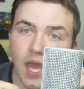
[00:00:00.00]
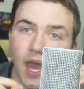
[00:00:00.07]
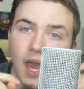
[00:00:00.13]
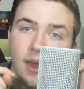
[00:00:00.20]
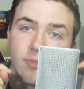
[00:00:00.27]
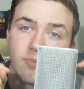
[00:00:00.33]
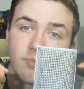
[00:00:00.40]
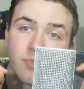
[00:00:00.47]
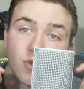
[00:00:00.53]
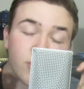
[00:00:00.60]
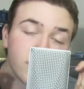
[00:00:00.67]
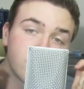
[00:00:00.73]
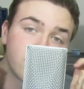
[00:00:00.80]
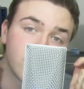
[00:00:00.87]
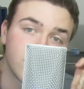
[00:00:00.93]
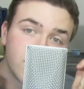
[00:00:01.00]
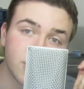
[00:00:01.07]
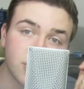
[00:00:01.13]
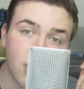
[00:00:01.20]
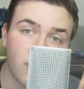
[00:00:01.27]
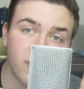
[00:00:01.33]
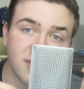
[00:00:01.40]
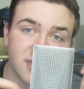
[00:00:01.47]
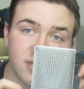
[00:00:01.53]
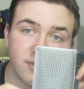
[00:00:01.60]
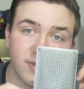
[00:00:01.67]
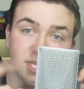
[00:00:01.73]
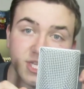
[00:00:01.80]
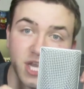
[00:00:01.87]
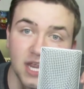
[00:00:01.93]
But what you should go and do
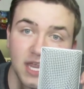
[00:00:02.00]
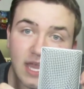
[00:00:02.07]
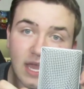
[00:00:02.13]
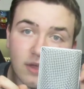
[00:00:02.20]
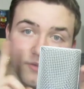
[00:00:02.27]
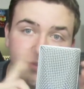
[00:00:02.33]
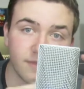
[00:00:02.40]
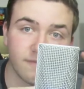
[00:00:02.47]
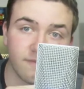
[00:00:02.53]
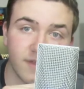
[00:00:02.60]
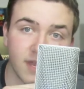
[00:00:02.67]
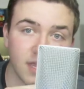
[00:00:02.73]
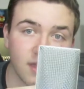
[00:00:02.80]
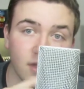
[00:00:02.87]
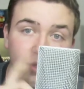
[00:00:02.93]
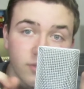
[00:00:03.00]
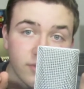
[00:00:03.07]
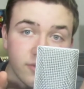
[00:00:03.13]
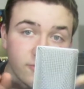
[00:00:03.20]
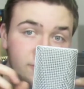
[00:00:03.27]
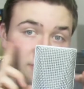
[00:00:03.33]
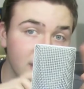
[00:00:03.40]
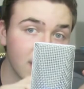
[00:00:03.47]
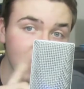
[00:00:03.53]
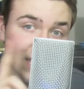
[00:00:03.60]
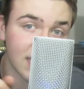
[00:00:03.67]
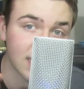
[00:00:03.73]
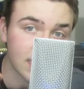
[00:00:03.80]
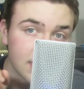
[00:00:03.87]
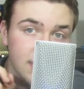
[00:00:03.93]
is check out the video that will be linked